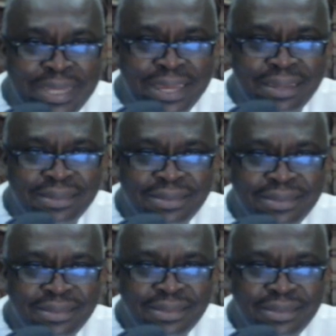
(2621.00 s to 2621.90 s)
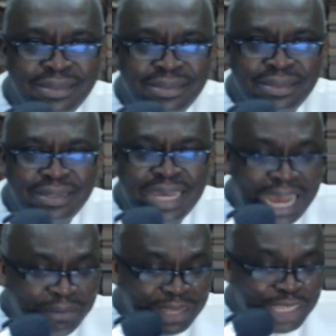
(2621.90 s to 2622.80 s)
there.
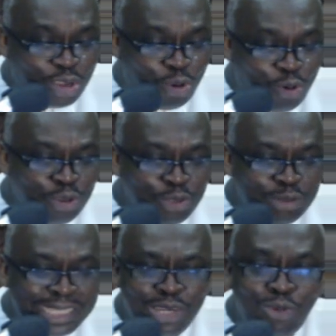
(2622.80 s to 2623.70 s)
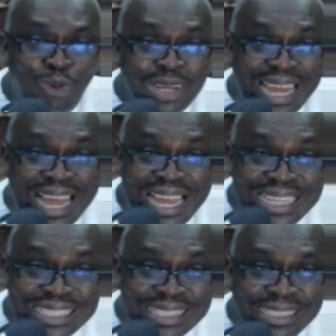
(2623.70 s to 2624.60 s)
After the colon, you see the word
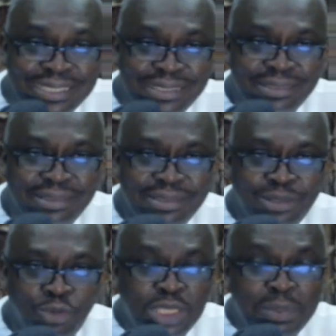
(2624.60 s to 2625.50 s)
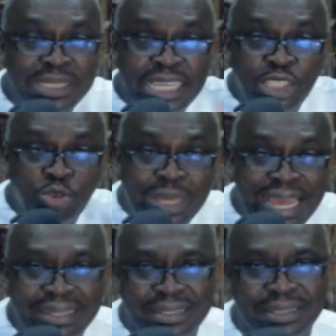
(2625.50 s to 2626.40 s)
and, which means
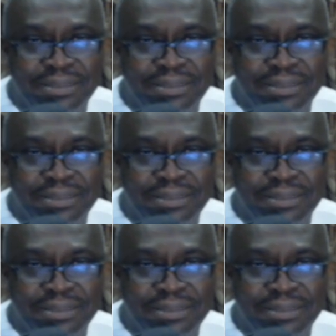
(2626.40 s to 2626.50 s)
together.